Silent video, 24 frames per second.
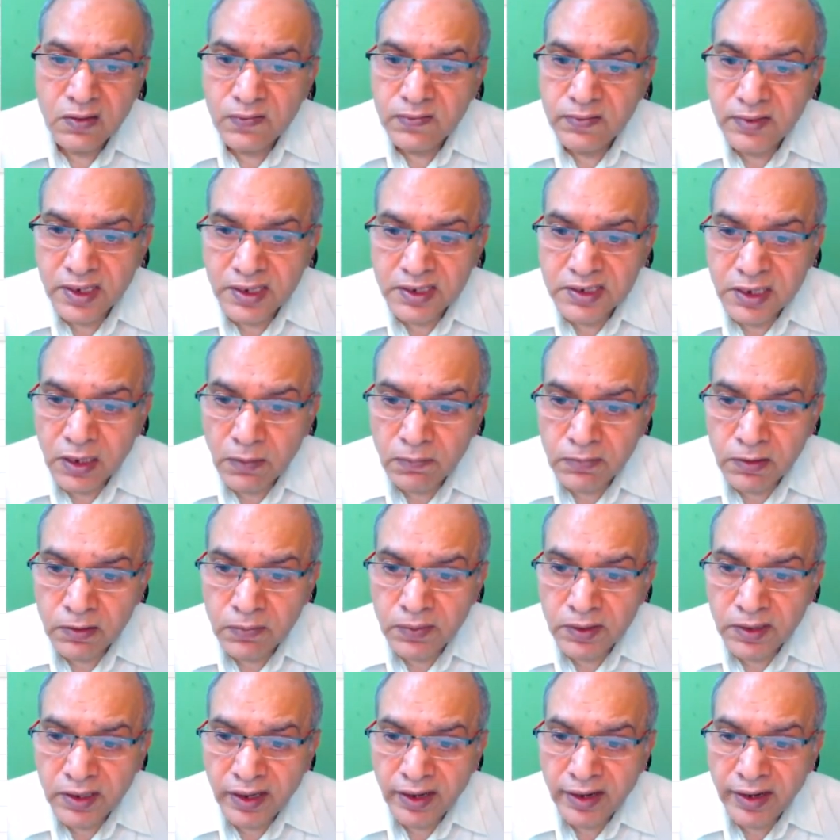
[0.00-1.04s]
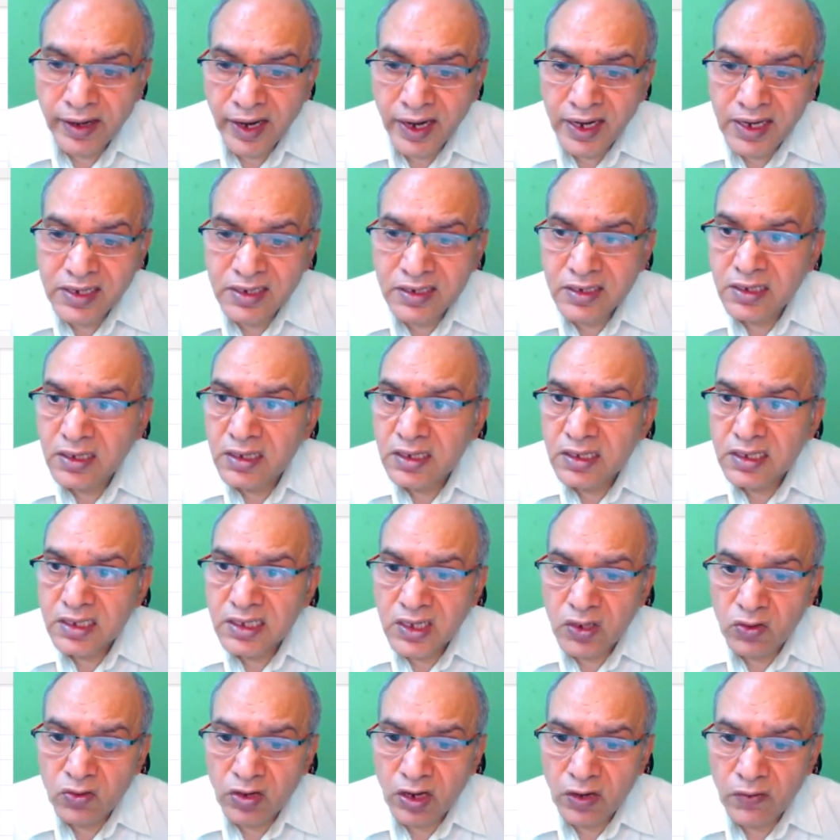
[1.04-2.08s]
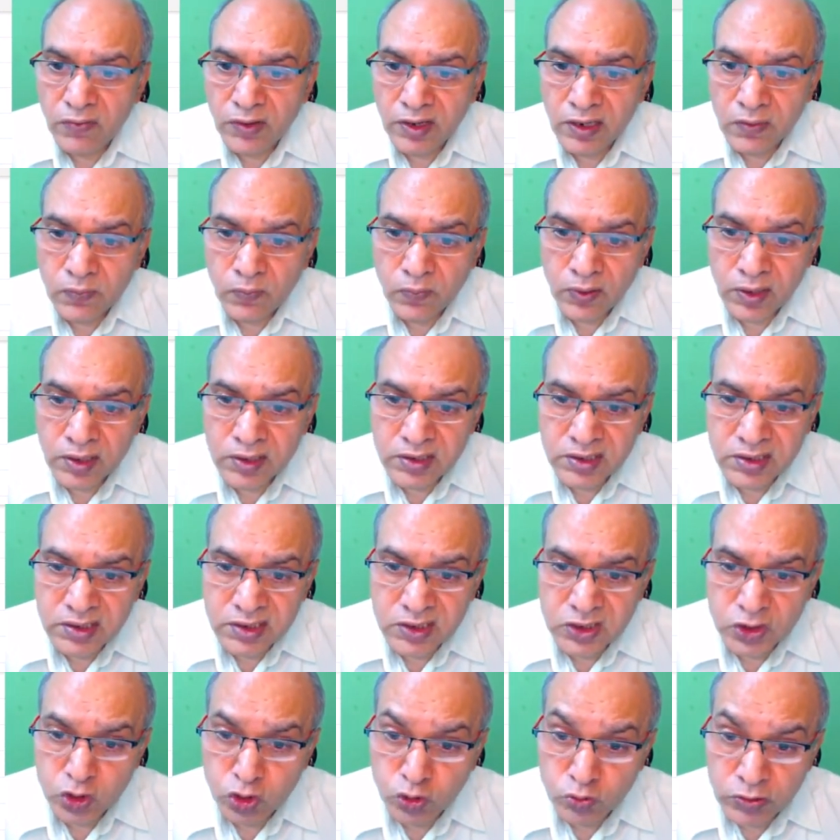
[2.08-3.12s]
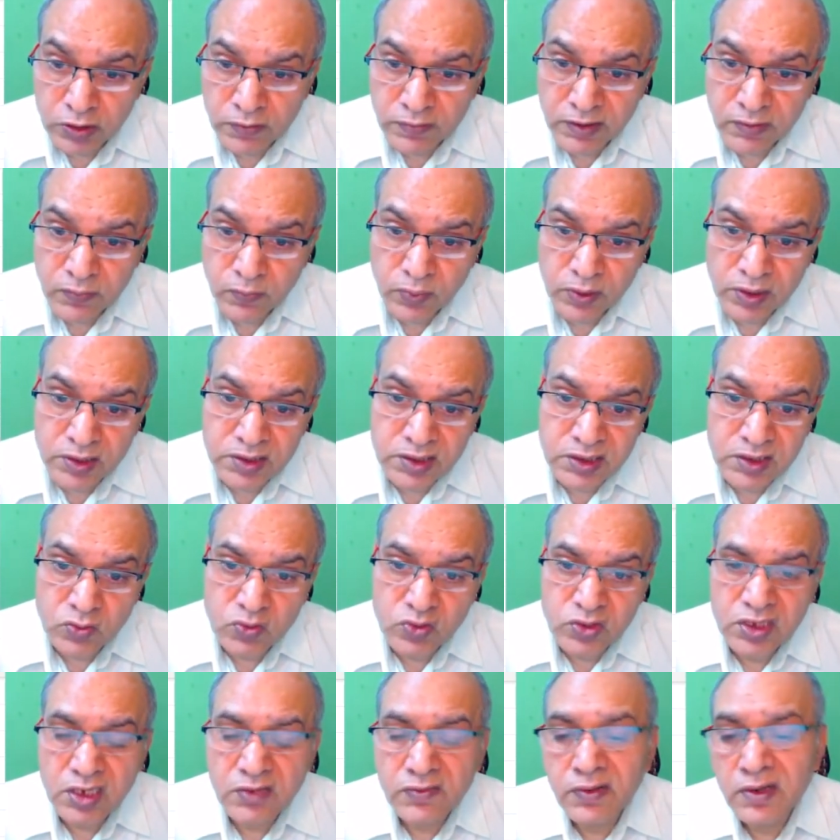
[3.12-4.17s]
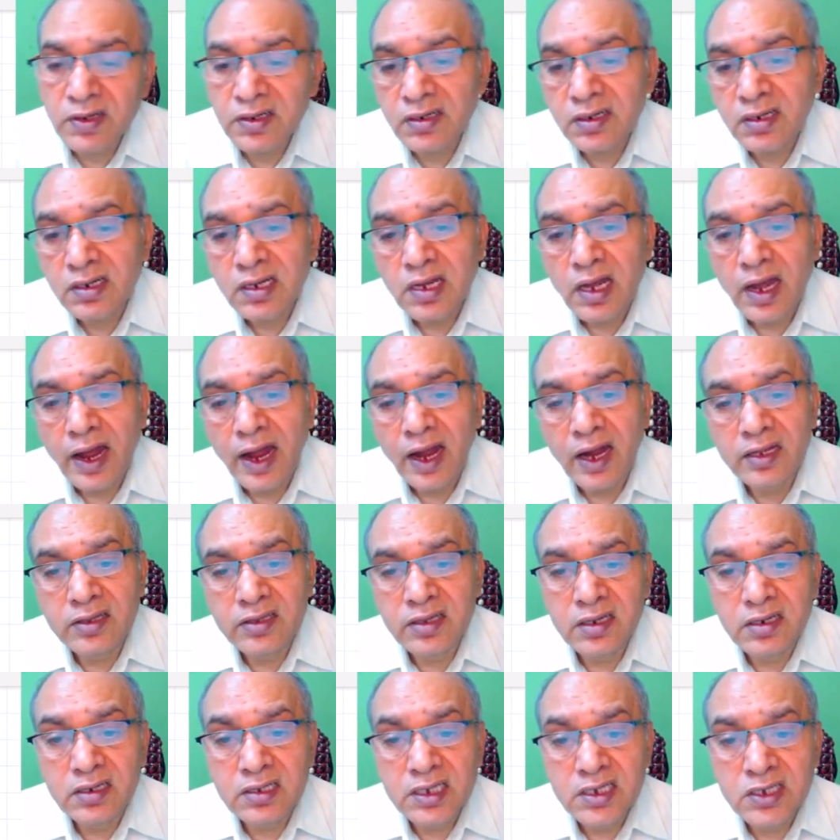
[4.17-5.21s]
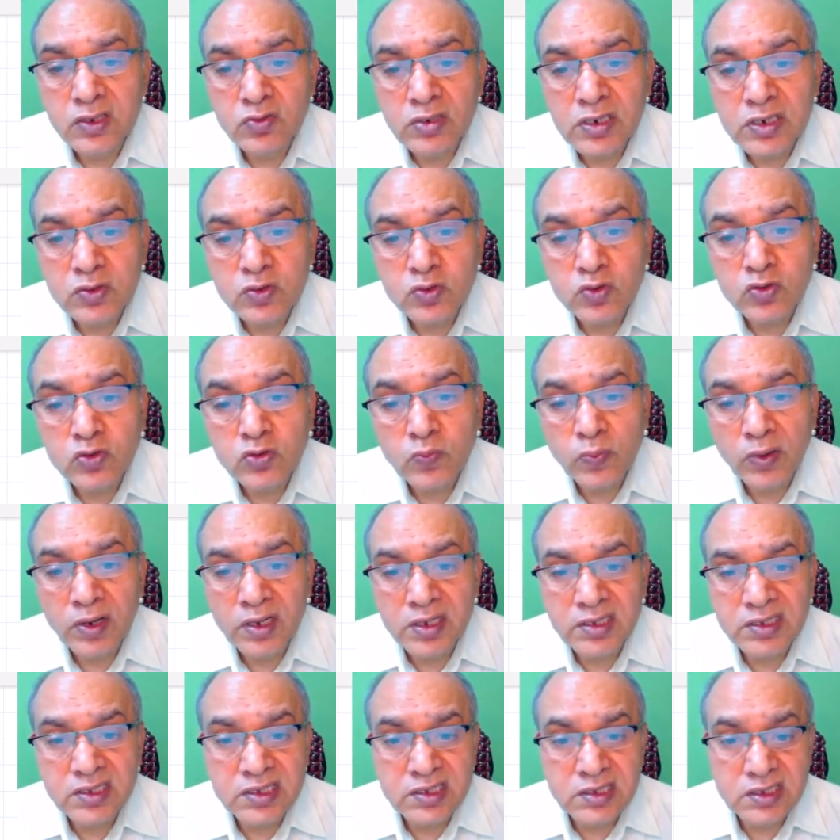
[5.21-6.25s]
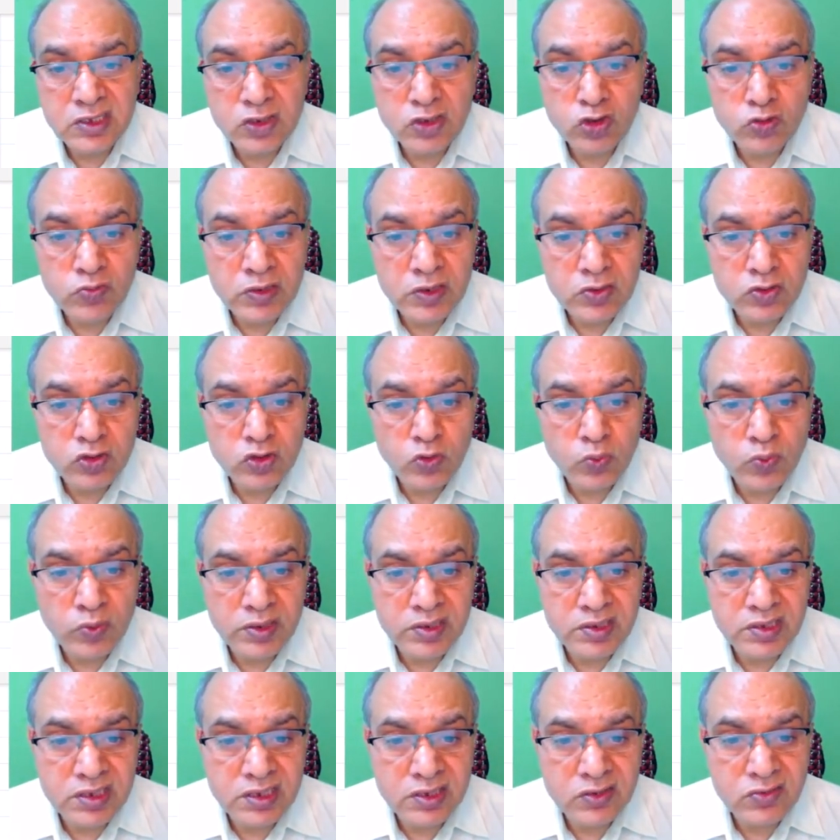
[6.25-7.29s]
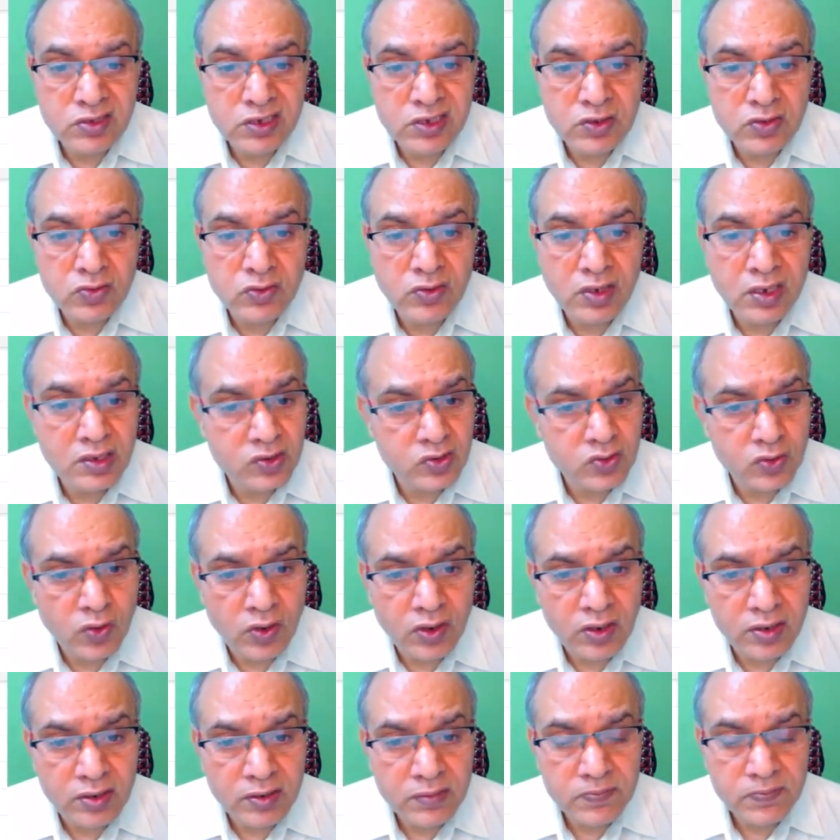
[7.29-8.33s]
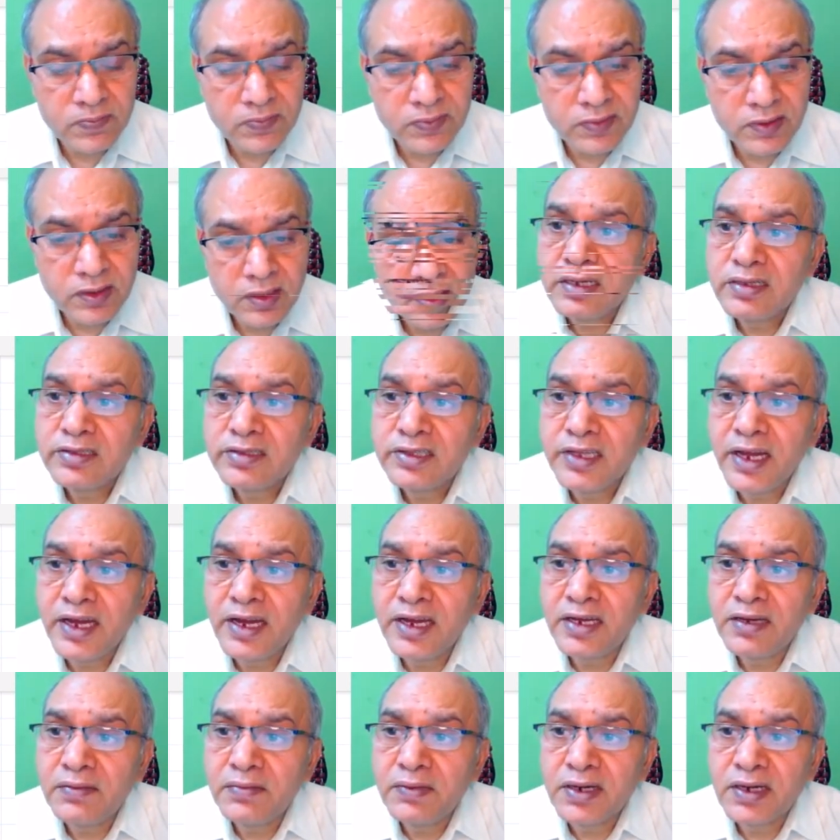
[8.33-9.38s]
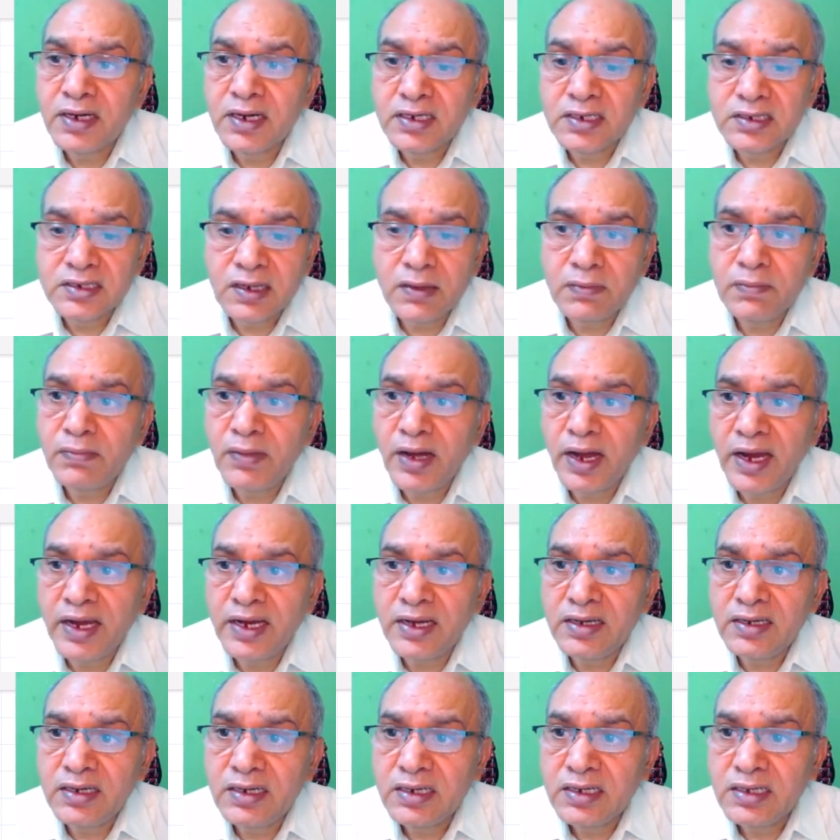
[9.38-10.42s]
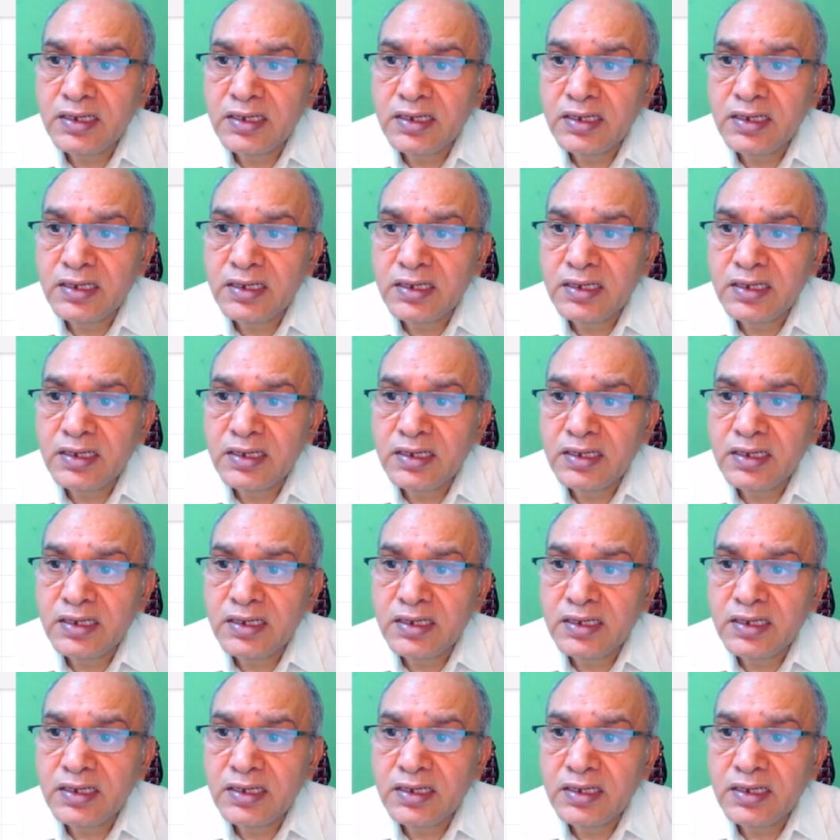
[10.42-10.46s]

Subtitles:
For example, we can write QA1 plus QB1 plus QC1 and then QA2 plus QB2 plus QC2 and so on. Then we can combine